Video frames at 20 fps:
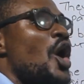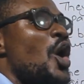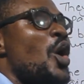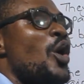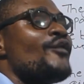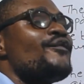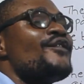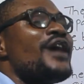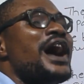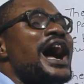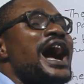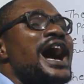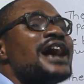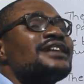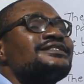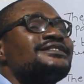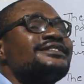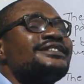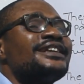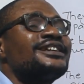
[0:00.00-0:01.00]
of
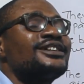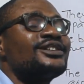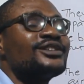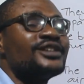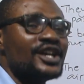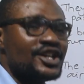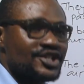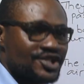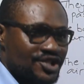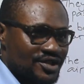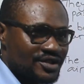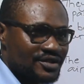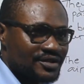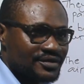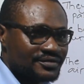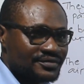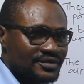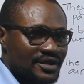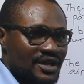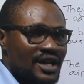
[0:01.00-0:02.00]
articulation.
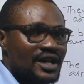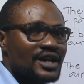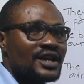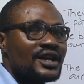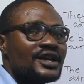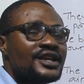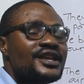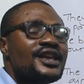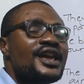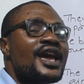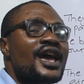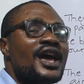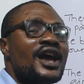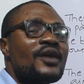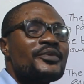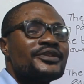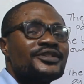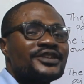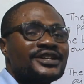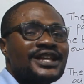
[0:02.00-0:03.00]
Here
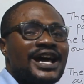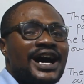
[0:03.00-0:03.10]
we're